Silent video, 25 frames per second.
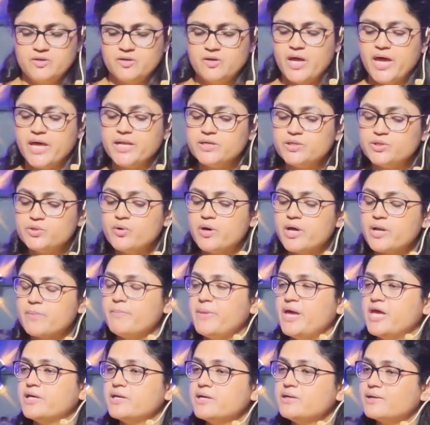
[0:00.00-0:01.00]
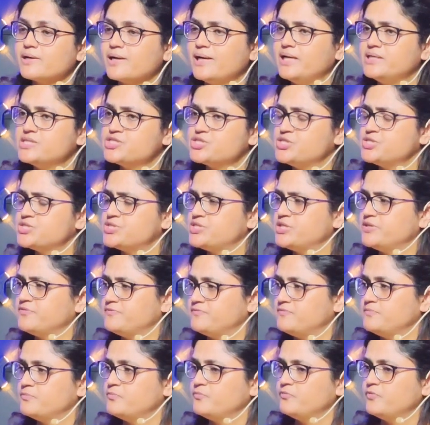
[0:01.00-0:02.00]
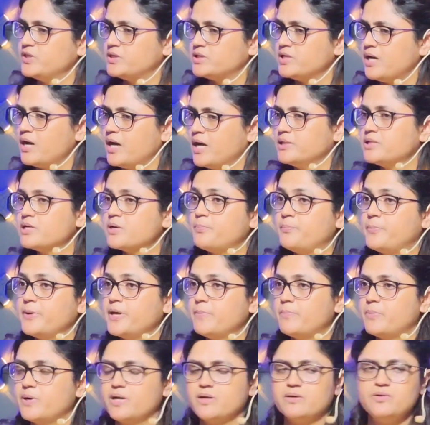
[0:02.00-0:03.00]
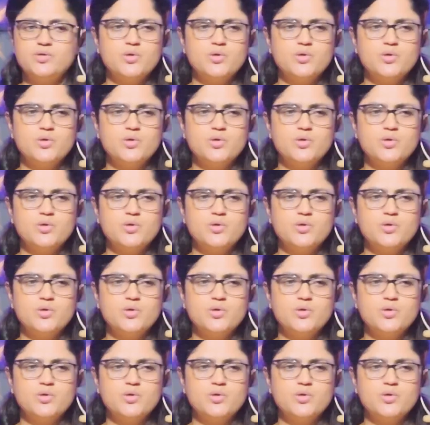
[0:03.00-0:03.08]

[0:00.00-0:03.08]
And you are making relationship with other people,